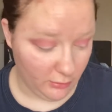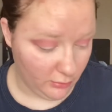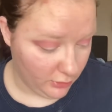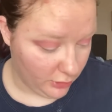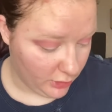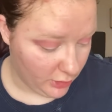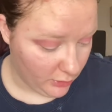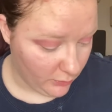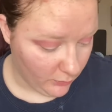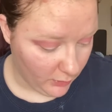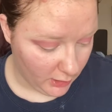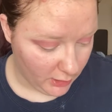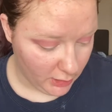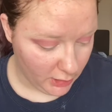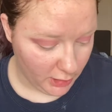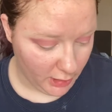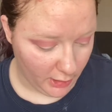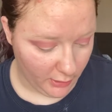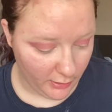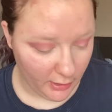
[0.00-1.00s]
She was
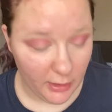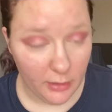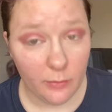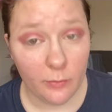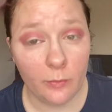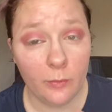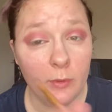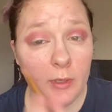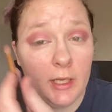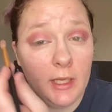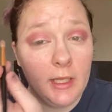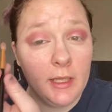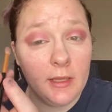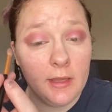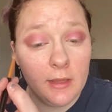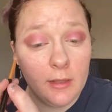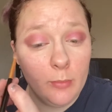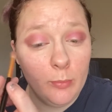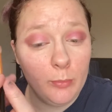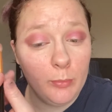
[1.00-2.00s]
sharing with
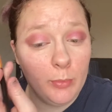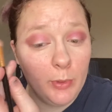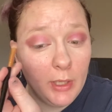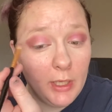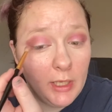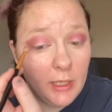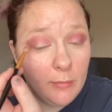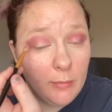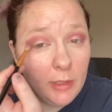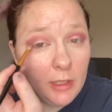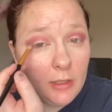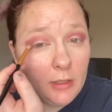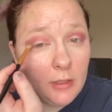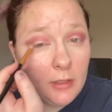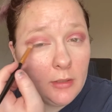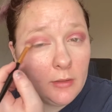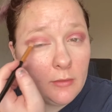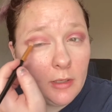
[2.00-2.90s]
the baby.